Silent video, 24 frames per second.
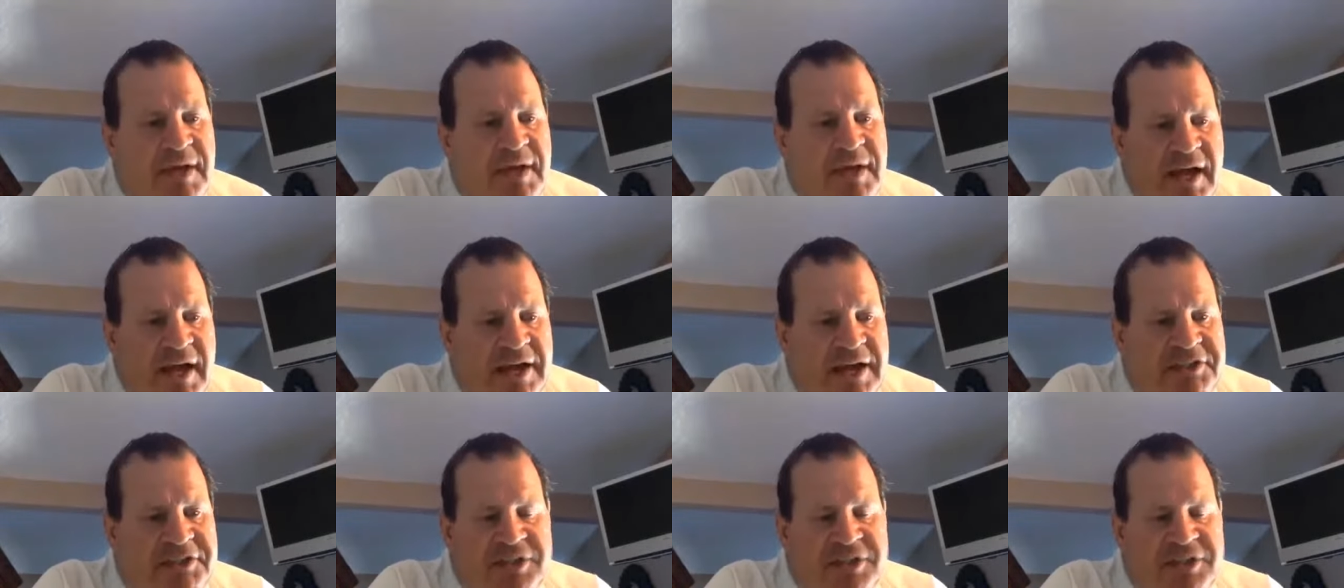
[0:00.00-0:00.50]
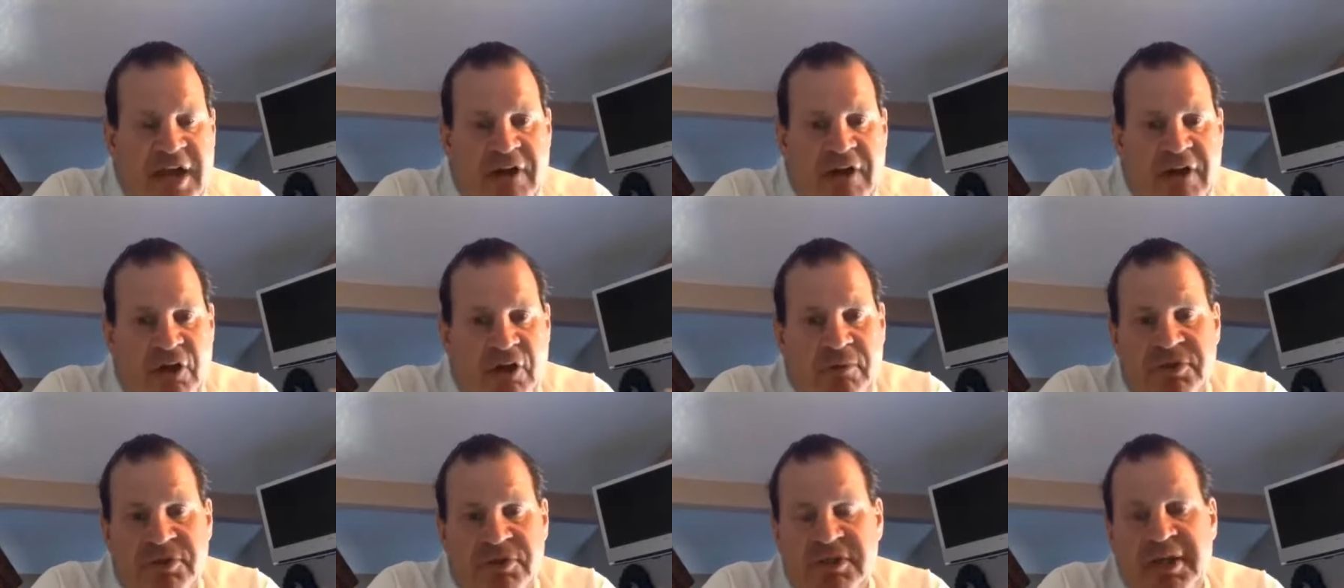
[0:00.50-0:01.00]
I start
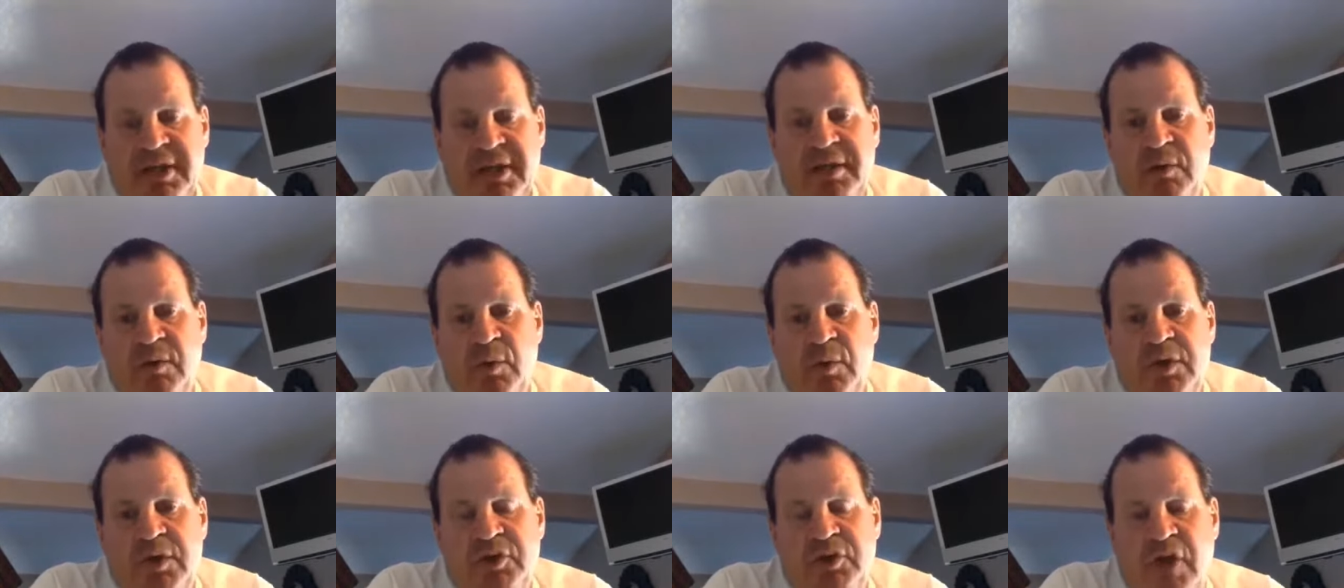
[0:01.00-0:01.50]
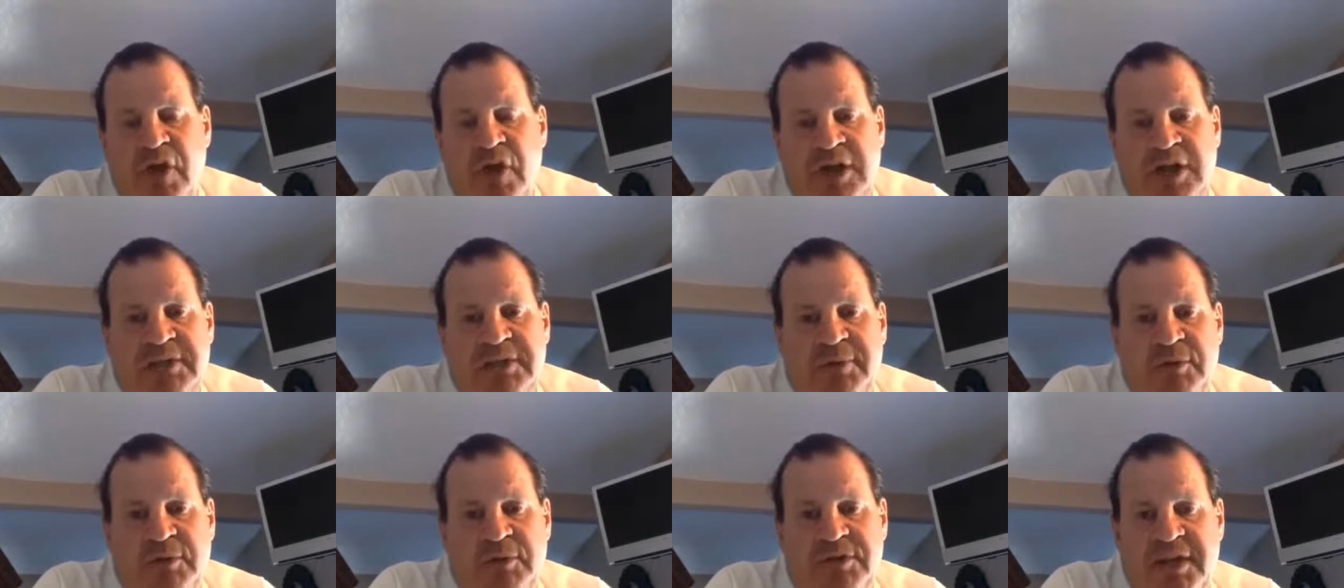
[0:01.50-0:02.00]
almost like we talked
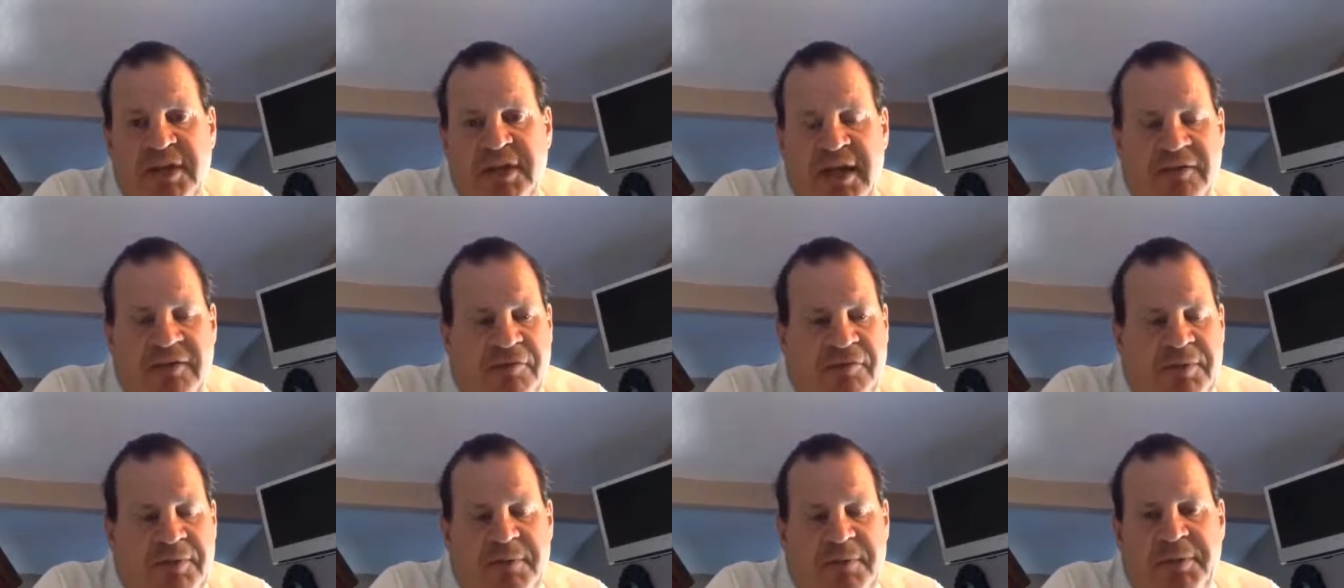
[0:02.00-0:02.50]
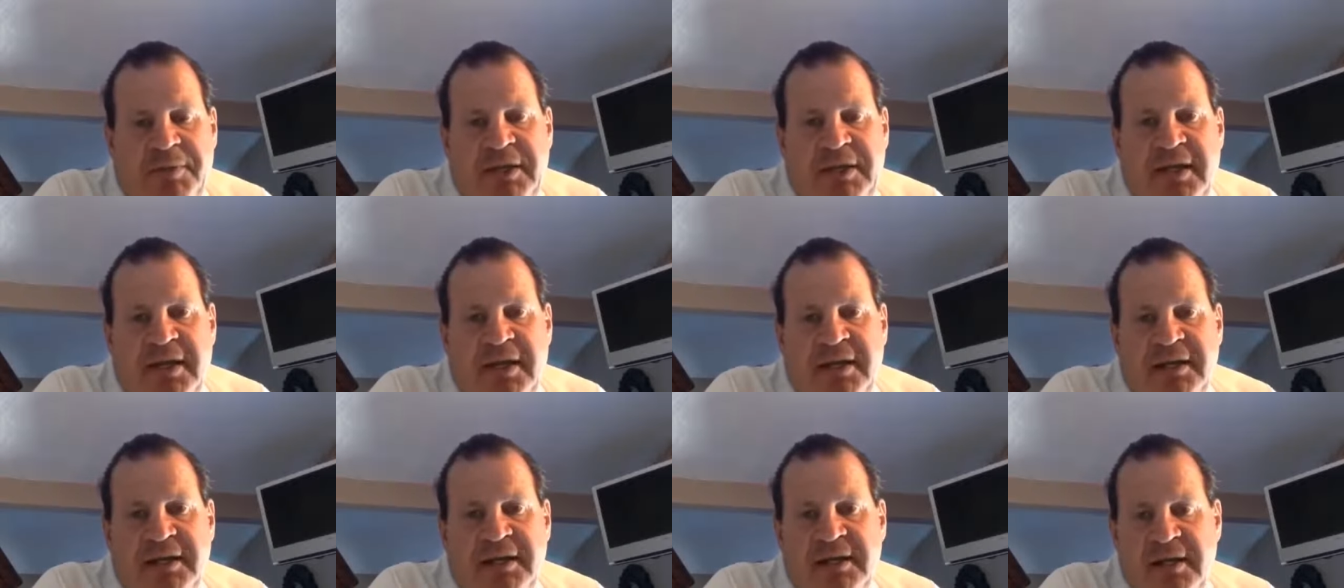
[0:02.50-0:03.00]
about today, from the
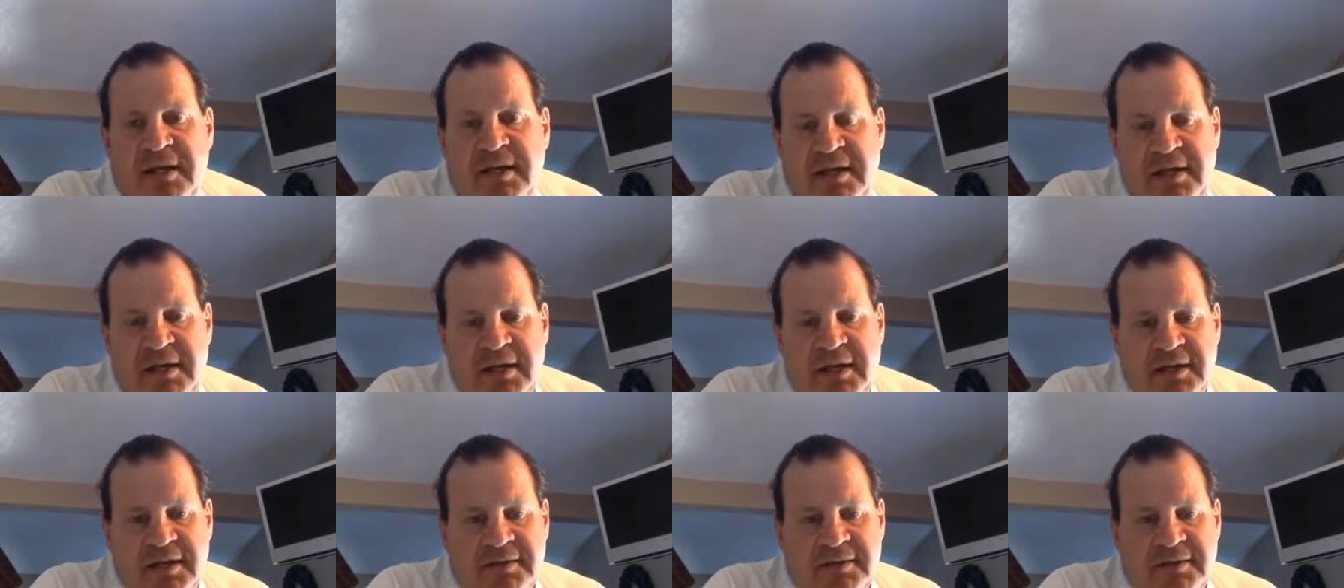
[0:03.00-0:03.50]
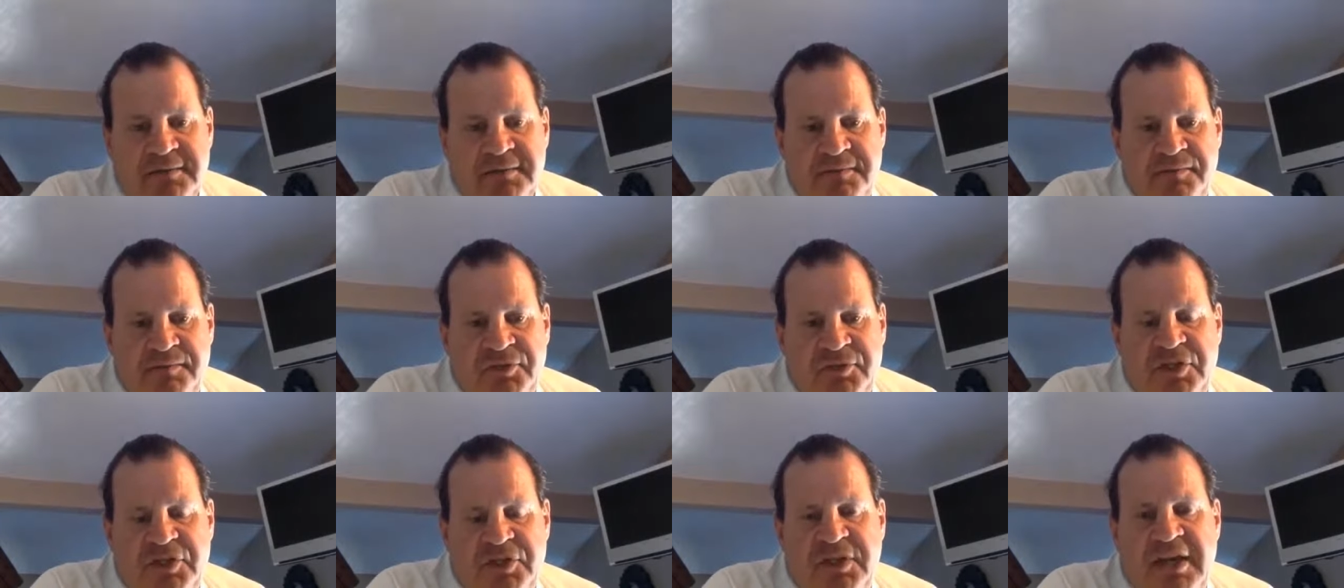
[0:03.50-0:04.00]
beginning
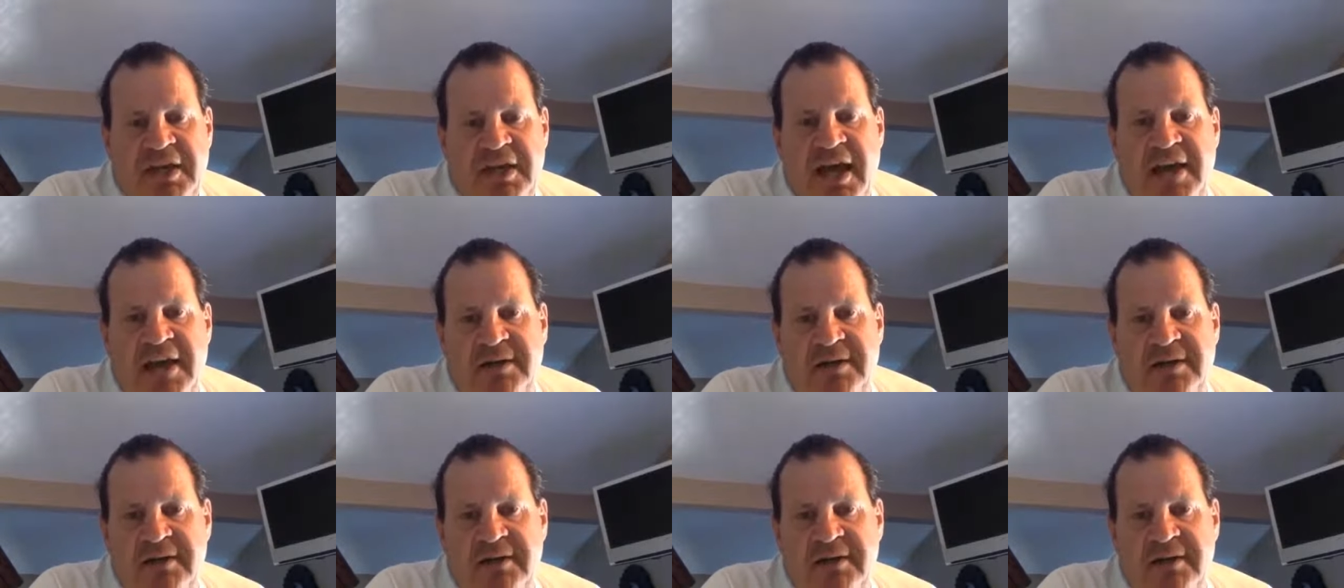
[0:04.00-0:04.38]
to the end,